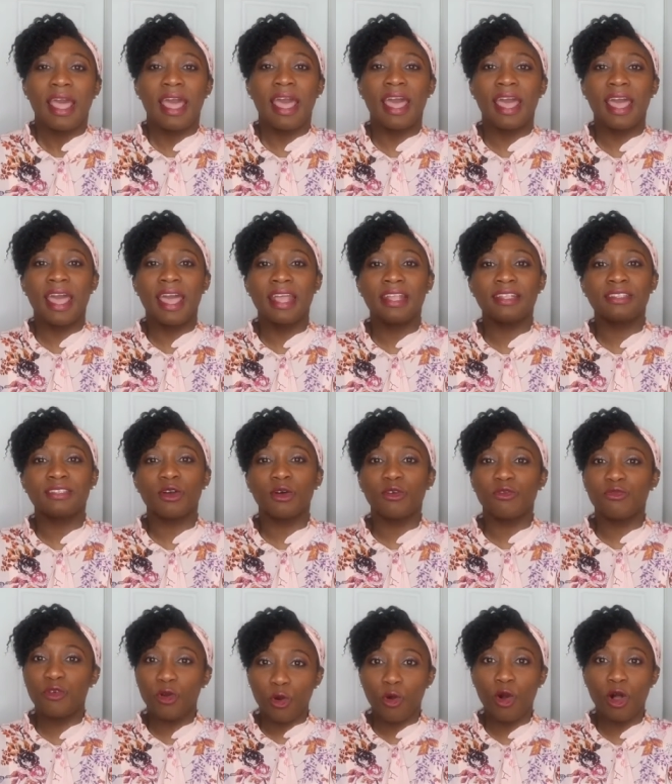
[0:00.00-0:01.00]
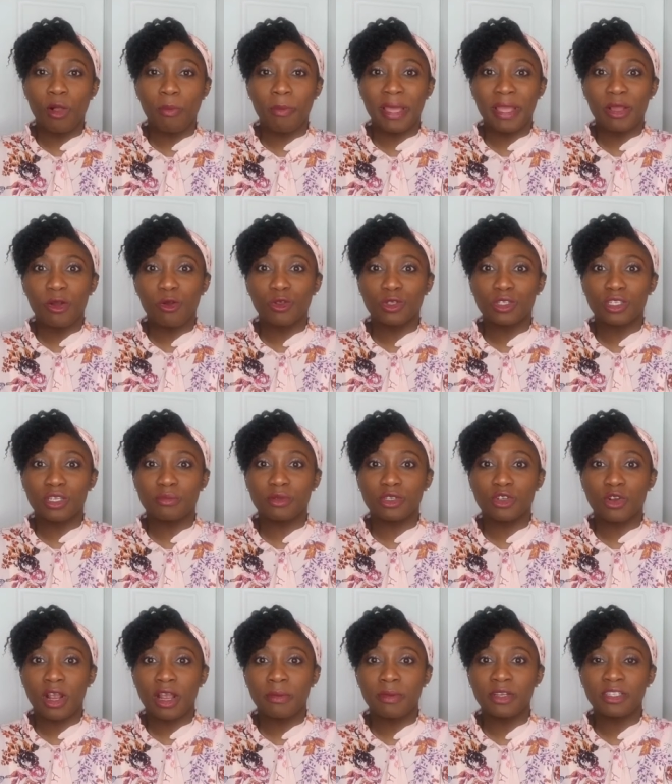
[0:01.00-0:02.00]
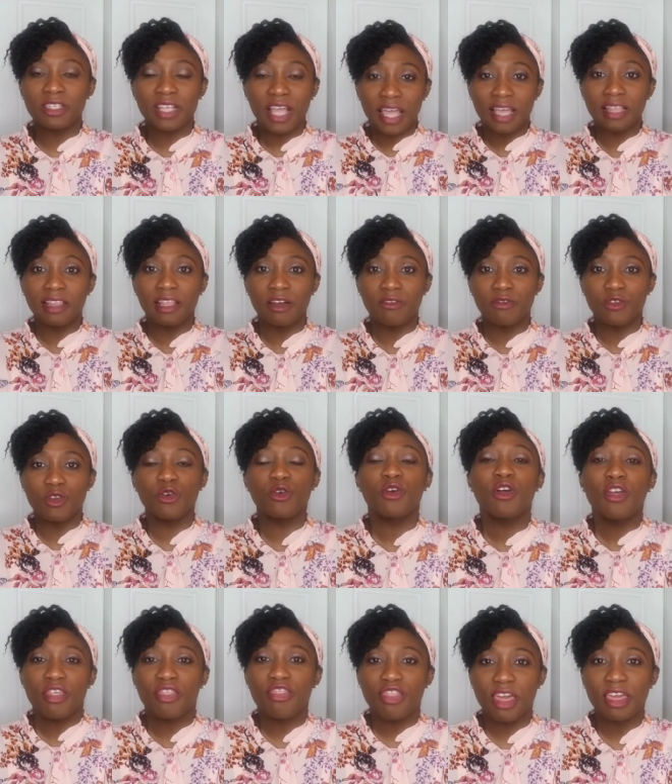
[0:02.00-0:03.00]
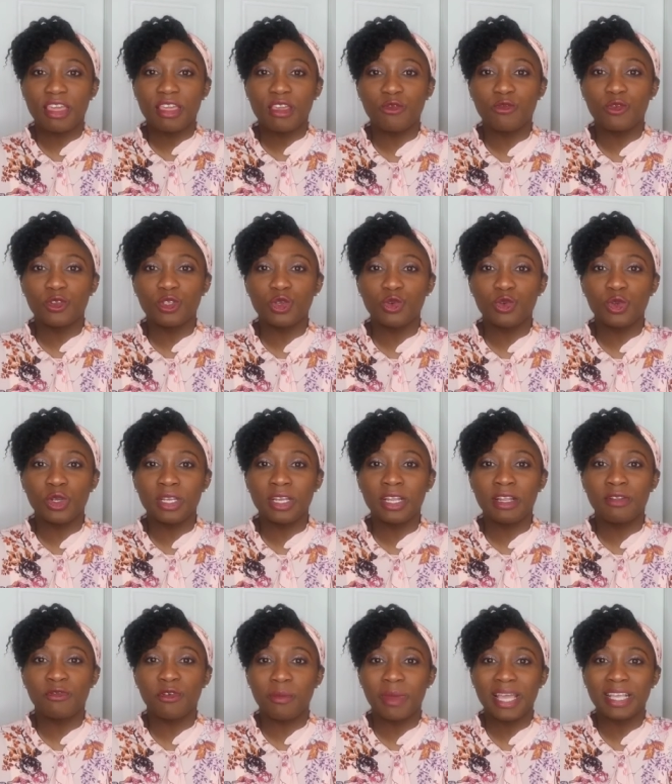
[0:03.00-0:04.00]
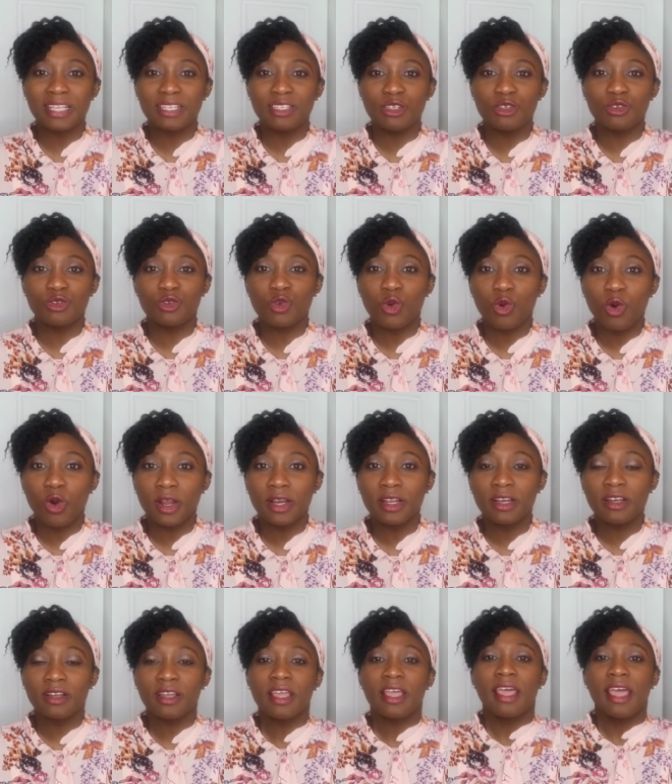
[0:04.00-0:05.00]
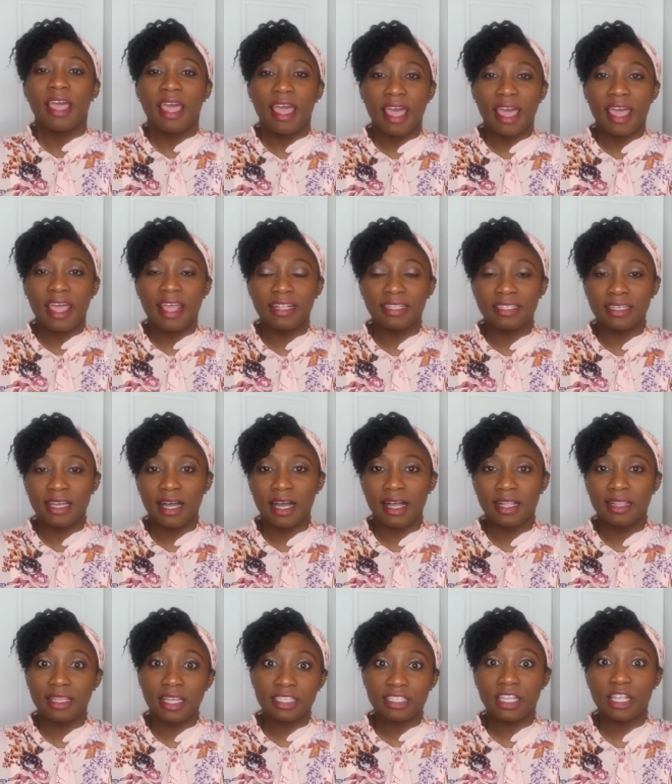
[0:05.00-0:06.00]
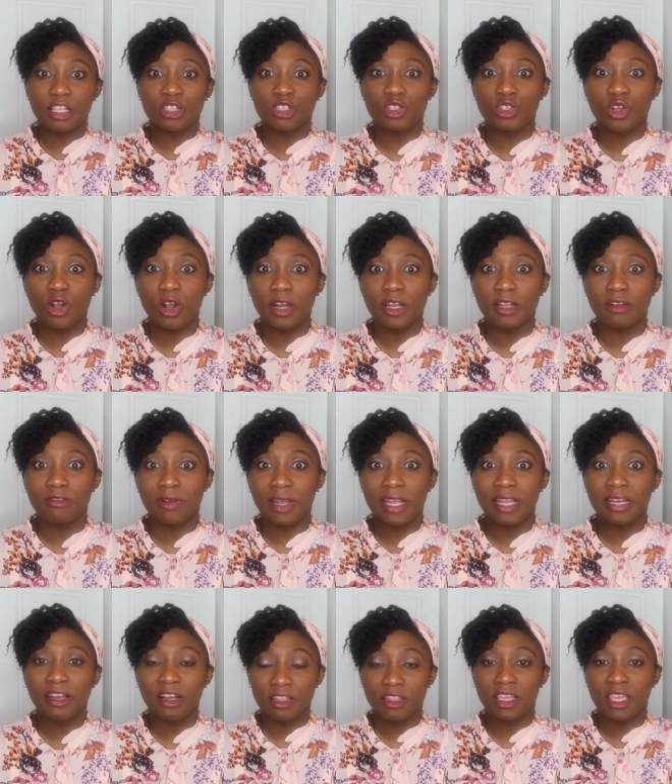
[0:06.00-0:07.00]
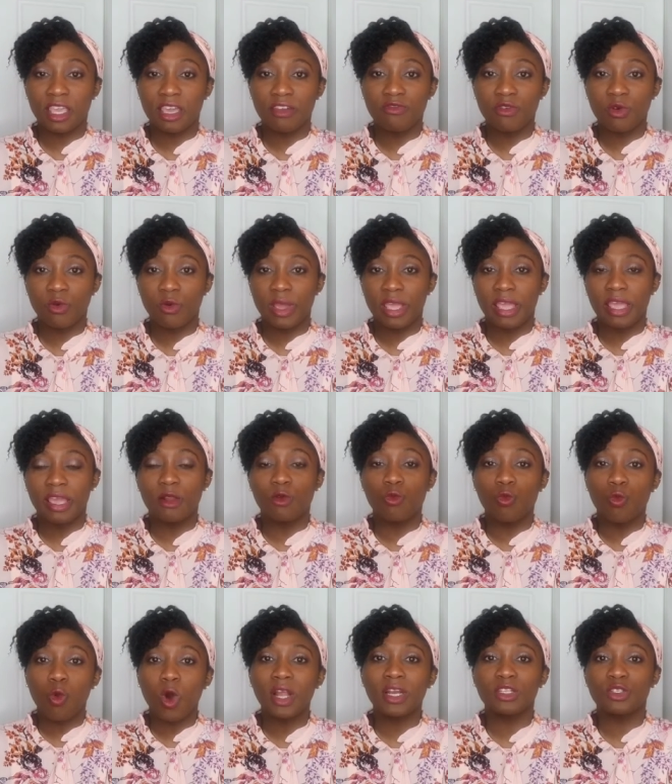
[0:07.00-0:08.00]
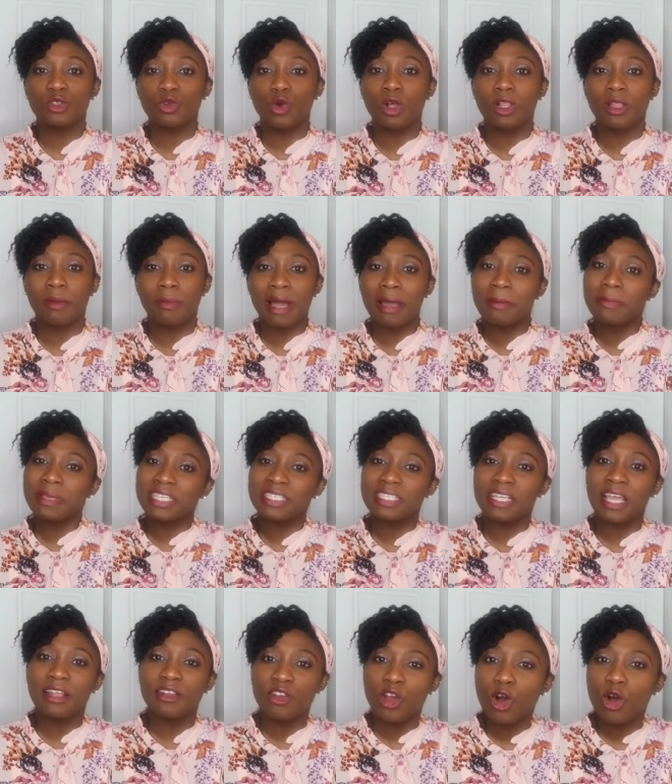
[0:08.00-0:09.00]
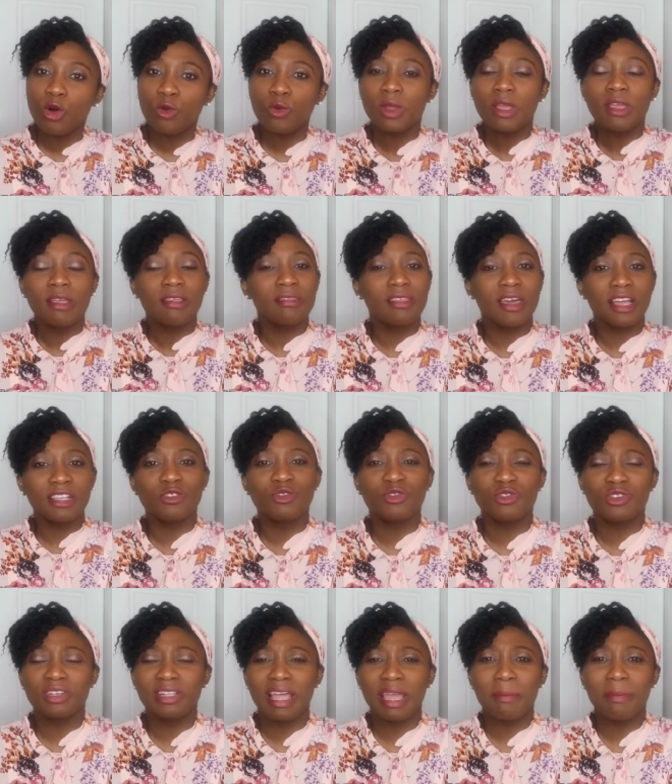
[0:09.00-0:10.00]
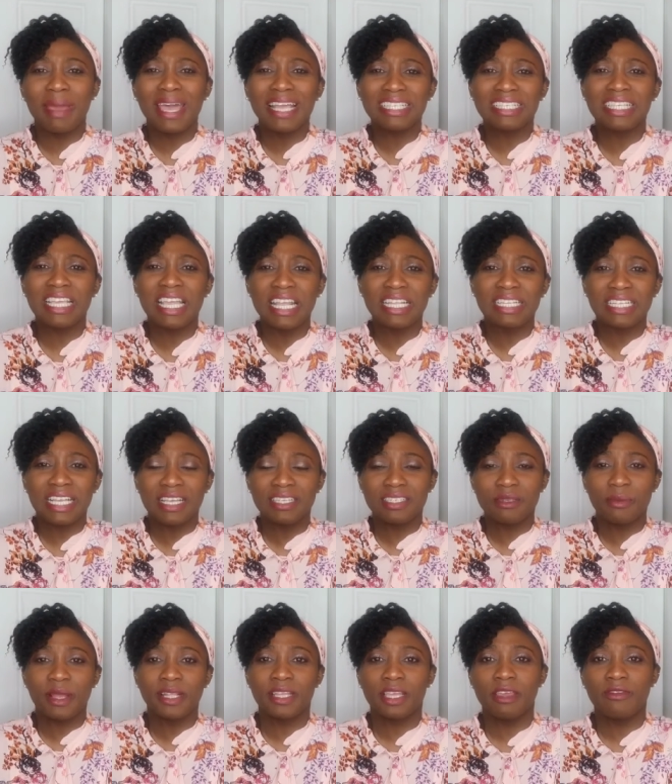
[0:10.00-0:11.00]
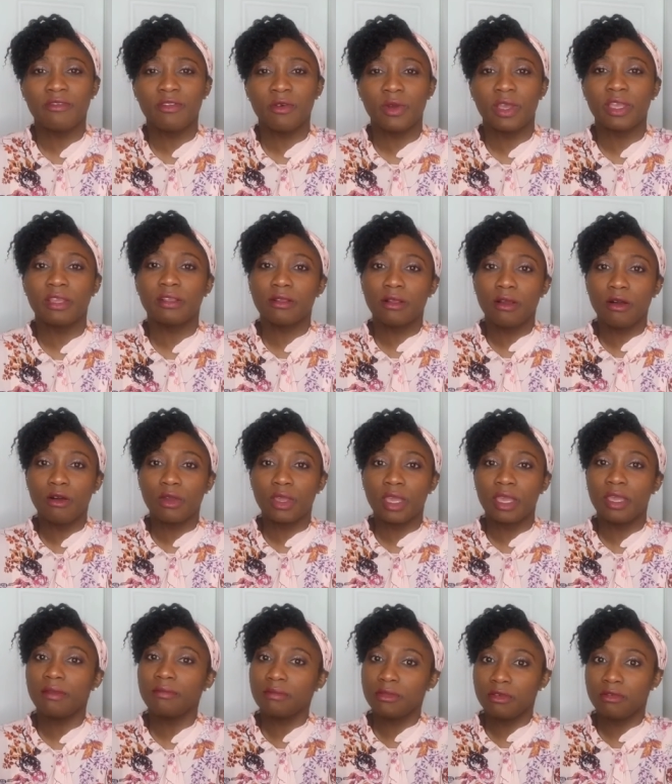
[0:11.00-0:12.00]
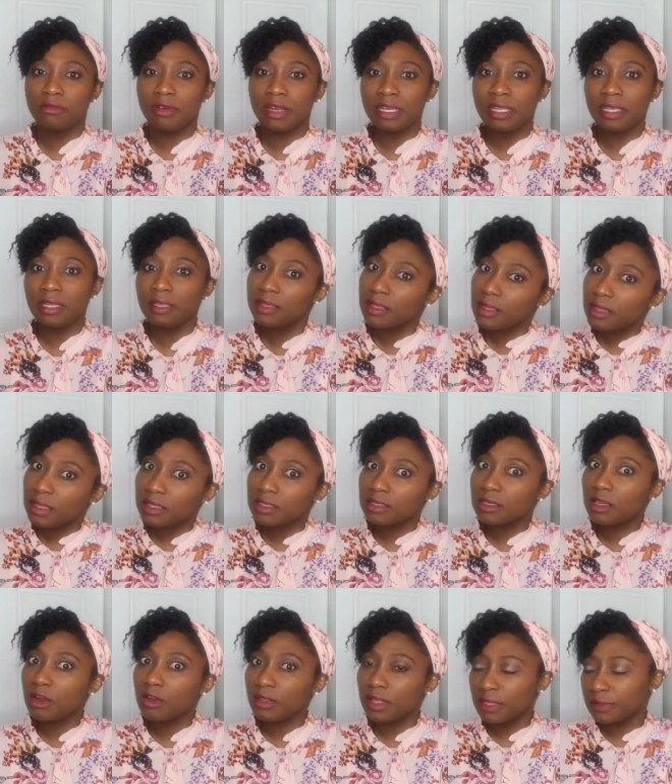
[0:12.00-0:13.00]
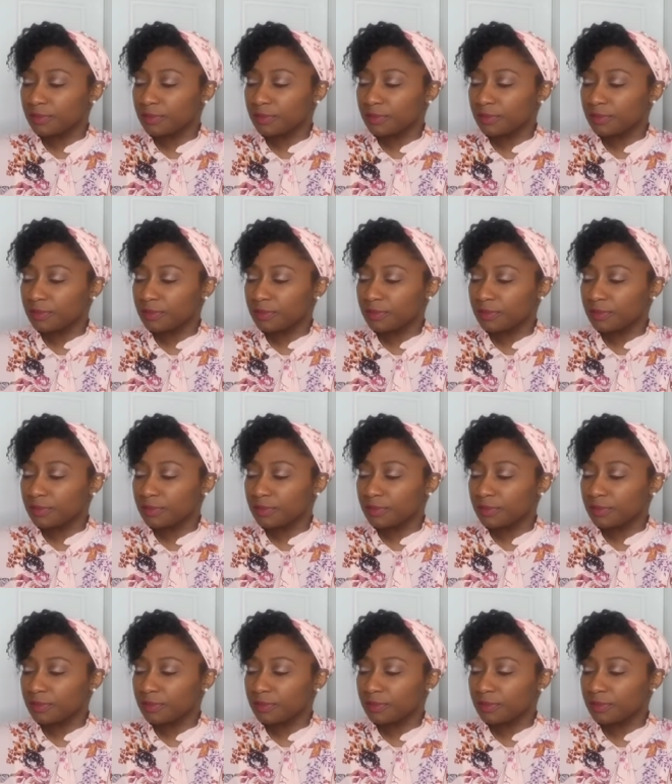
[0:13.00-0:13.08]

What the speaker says: and for all my old subscribers, I love you. Thank you for tuning in for Maxinescorner, and let's get started right on the giveaway and what it's all about, because I know that's what you're like. Maxine, tell us about the giveaway. Okay, you ready? Let's go